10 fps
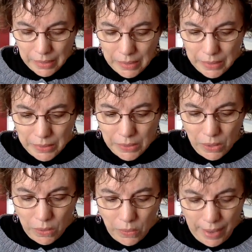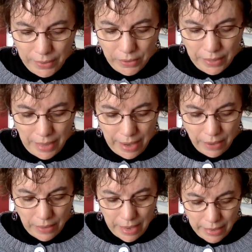So I took it out.
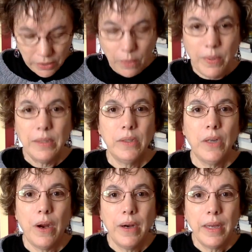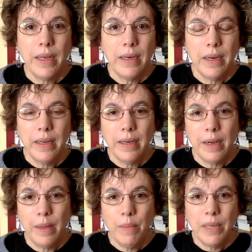I actually went to Target and I
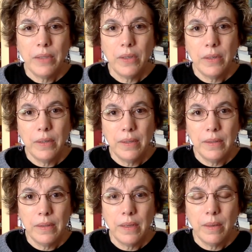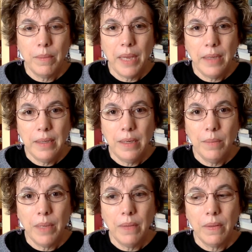measured some
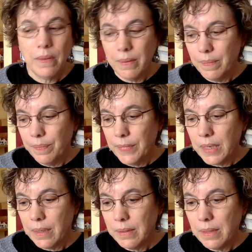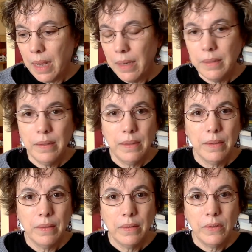18-month size
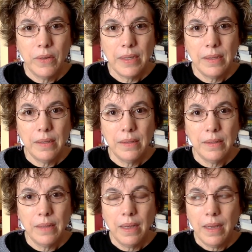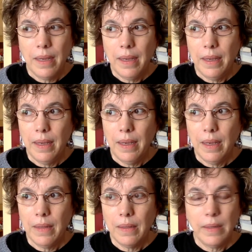dresses
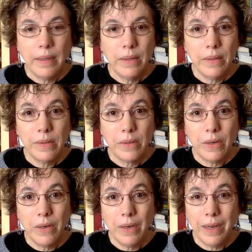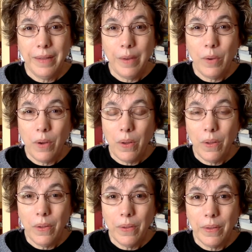and the length of the skirt, and they were
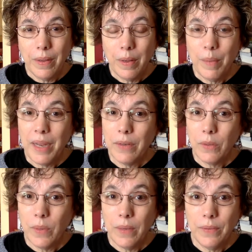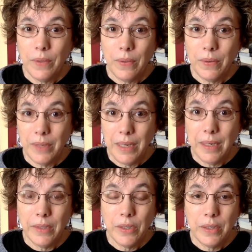all about 12 to 13
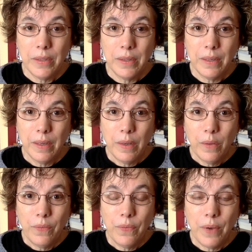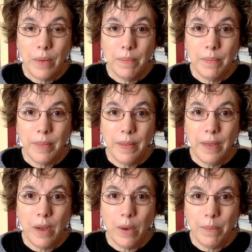inches from the
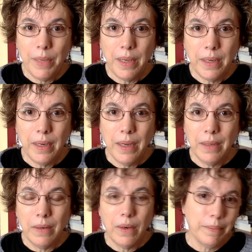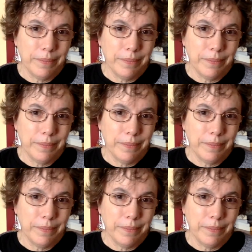armpit and armhole.